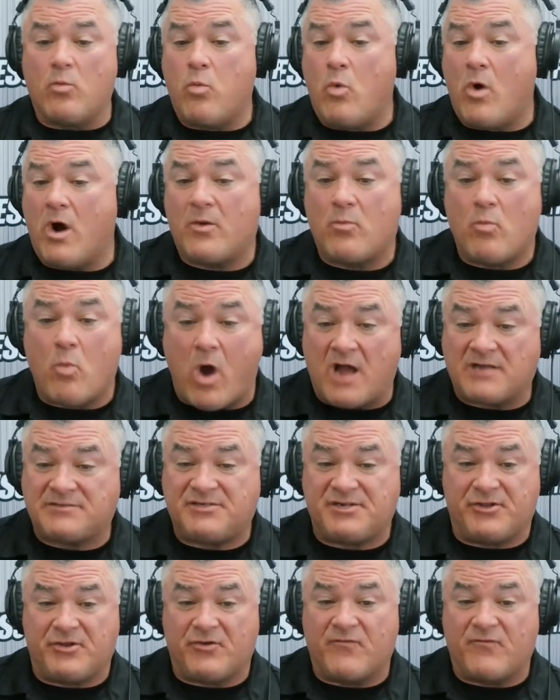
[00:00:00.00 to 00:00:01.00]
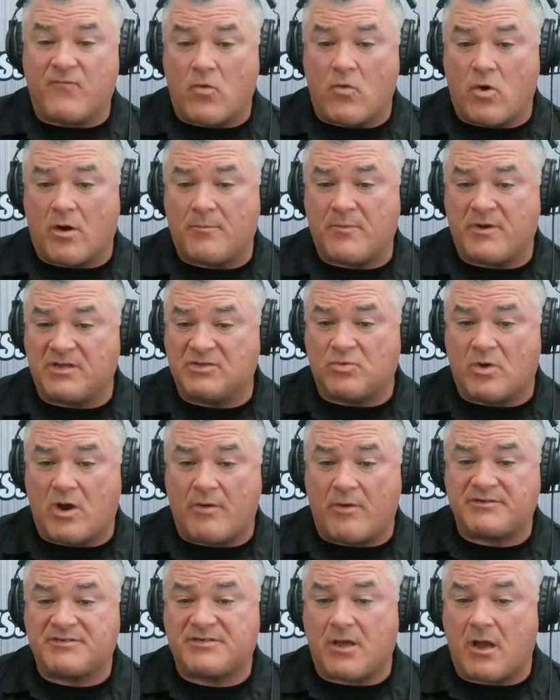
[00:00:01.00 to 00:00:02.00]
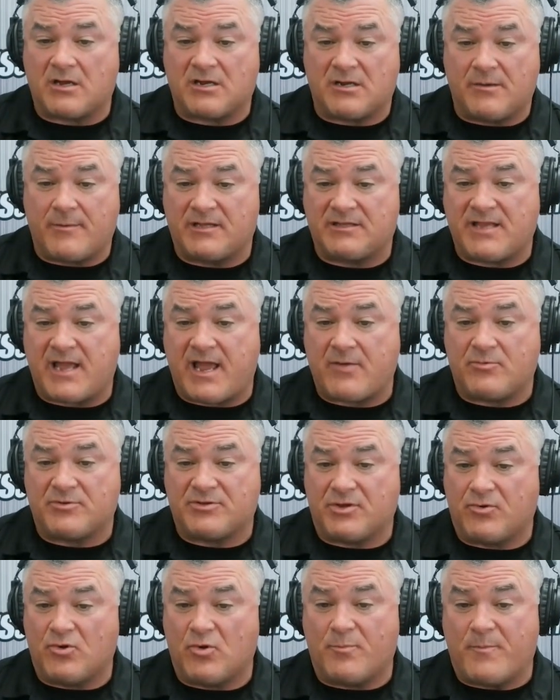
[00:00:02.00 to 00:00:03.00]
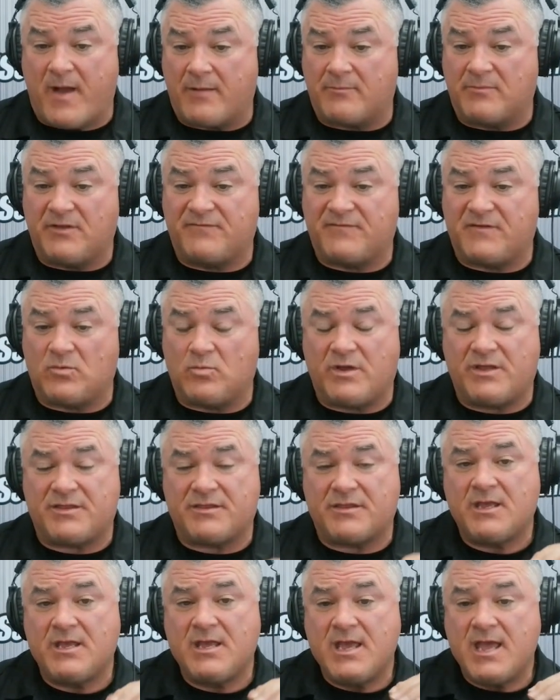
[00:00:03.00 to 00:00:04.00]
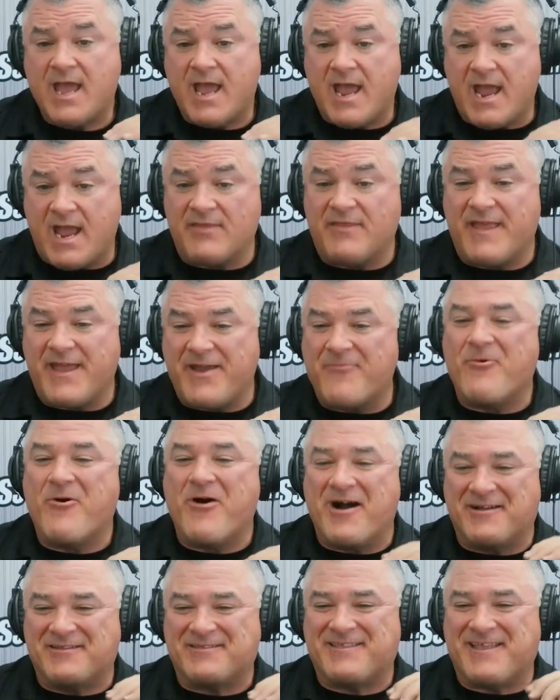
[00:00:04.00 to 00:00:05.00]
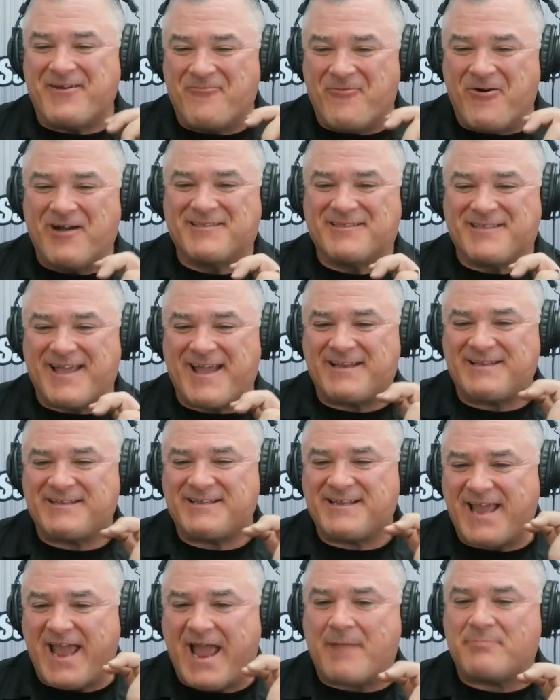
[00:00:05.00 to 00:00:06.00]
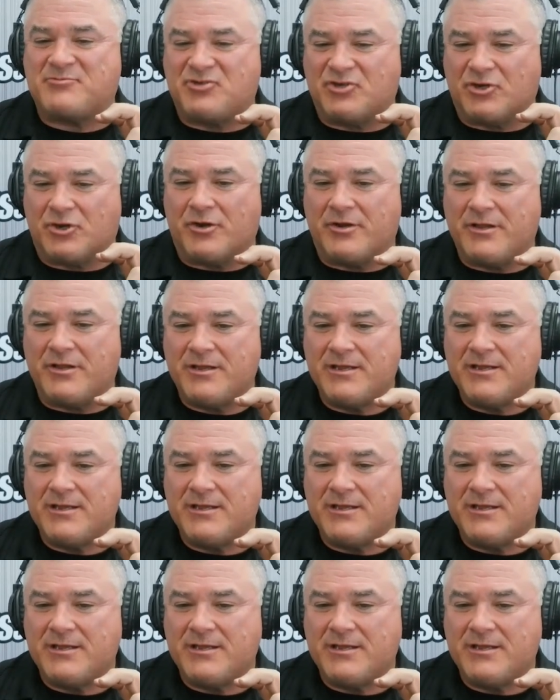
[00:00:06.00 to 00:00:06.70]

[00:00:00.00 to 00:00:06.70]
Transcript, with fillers: one, watching their form, because we're always talking about that with the group I'm lifting with, and they want that captured,